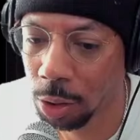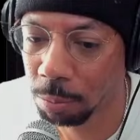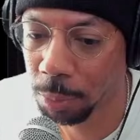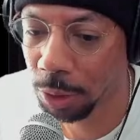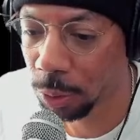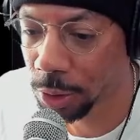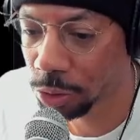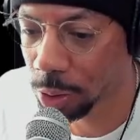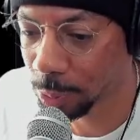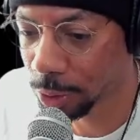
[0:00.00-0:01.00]
Bitcoin
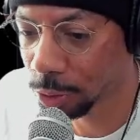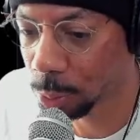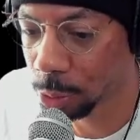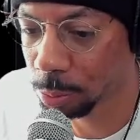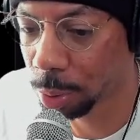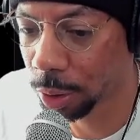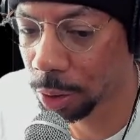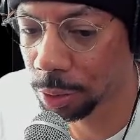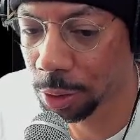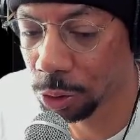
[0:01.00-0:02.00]
inscriptions where
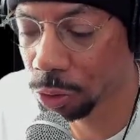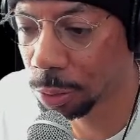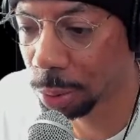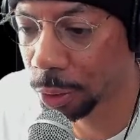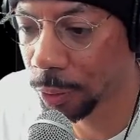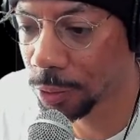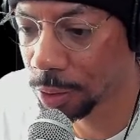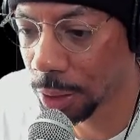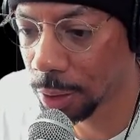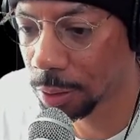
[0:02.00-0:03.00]
the user burns
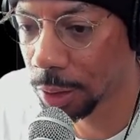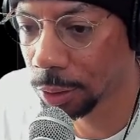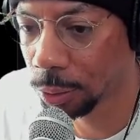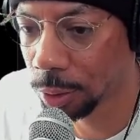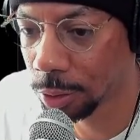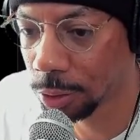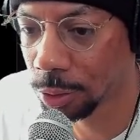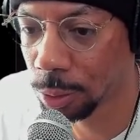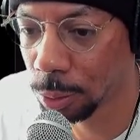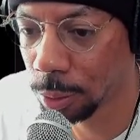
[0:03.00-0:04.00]
Zen in order
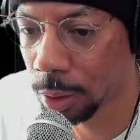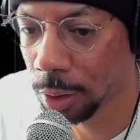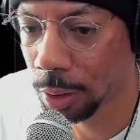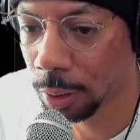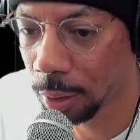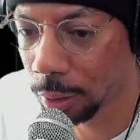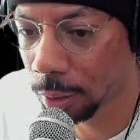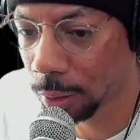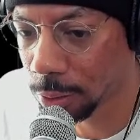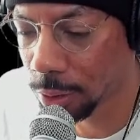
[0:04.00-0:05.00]
to get
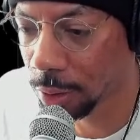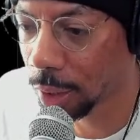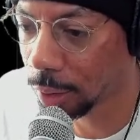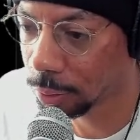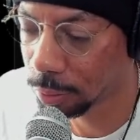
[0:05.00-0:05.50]
a Zen Knight.